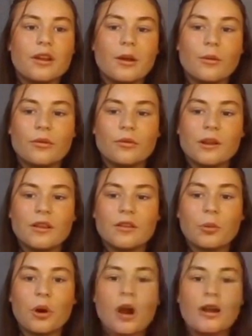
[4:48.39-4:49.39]
It was really
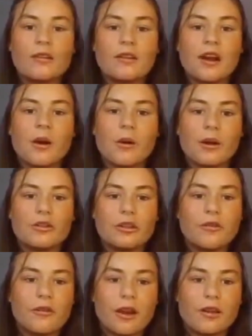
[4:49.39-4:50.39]
surprising how
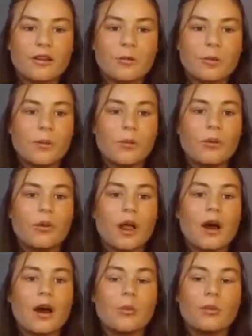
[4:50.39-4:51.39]
actually invested people
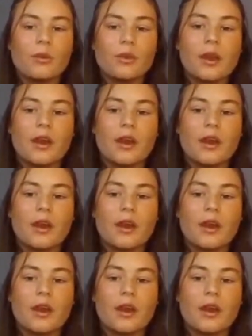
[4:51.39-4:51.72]
are with you.